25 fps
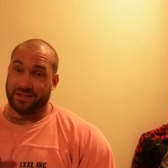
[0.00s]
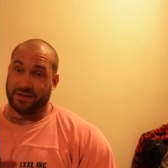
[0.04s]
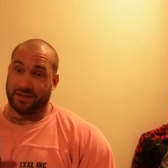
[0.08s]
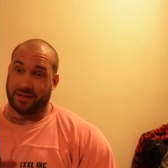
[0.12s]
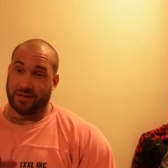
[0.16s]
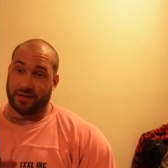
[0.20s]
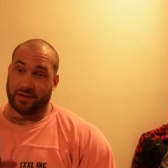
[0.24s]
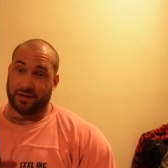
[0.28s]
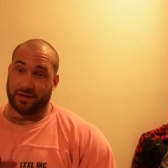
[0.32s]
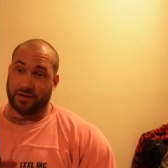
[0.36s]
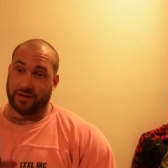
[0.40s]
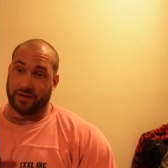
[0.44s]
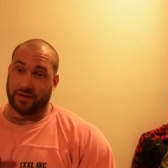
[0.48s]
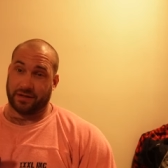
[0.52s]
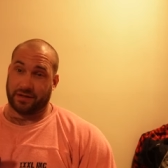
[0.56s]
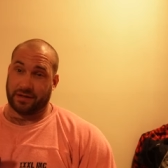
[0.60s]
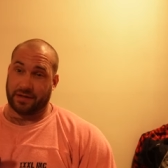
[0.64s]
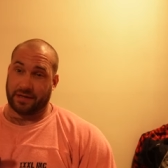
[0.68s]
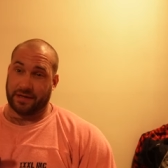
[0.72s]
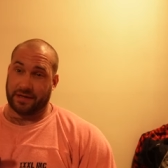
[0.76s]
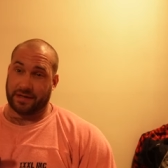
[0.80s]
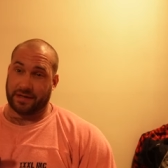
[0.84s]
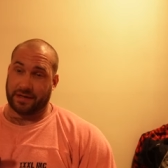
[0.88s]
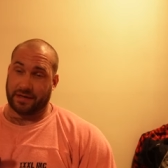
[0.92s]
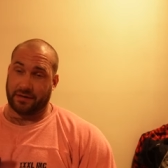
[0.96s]
You could Google
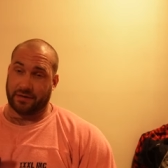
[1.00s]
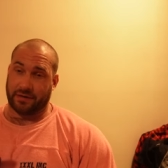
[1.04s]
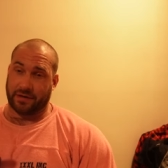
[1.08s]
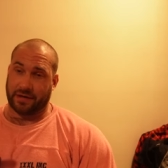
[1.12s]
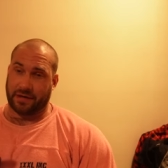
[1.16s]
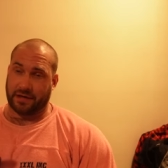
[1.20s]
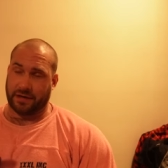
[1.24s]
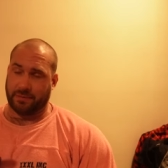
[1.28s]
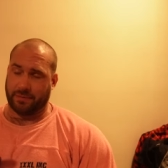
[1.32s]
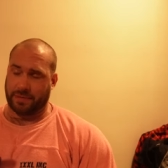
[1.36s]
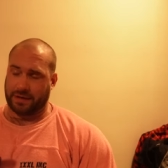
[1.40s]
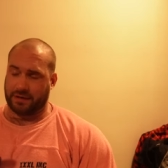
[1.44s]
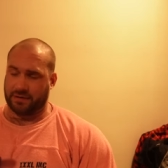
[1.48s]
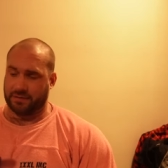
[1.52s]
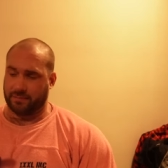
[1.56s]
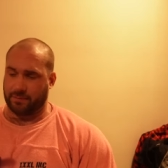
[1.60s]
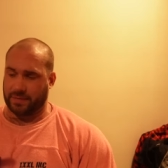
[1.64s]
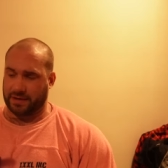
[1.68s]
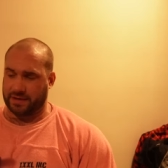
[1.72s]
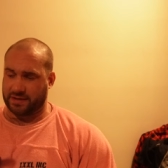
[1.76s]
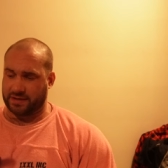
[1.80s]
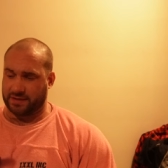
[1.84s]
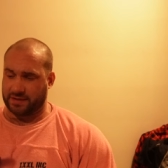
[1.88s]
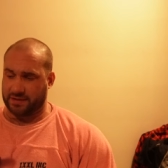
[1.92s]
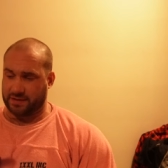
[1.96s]
that, calculate
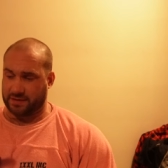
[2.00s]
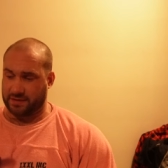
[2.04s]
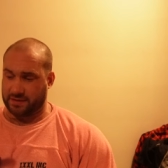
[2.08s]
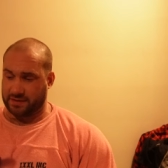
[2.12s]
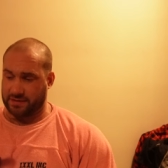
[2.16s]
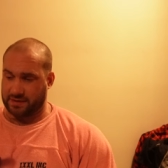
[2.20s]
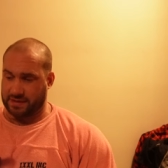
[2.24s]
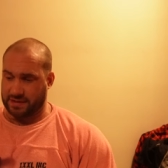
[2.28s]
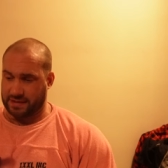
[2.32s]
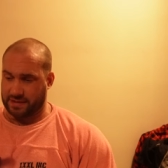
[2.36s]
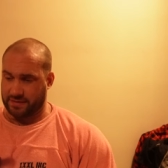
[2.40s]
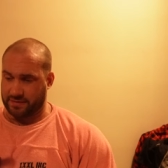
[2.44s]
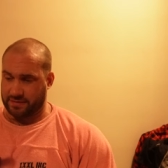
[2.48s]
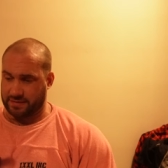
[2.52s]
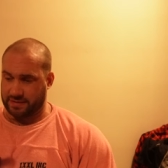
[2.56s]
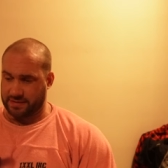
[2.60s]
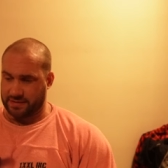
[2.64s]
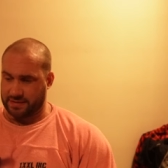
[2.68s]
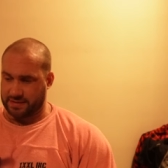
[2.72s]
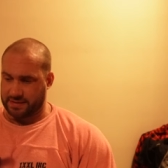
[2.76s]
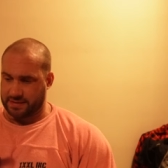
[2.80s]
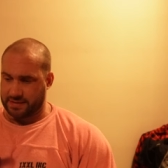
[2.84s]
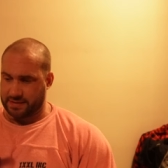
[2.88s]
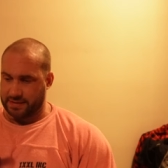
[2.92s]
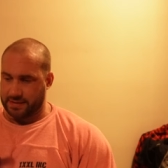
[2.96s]
maintenance
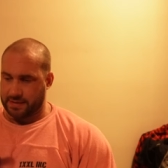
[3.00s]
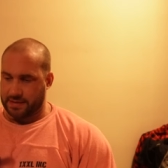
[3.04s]
calories.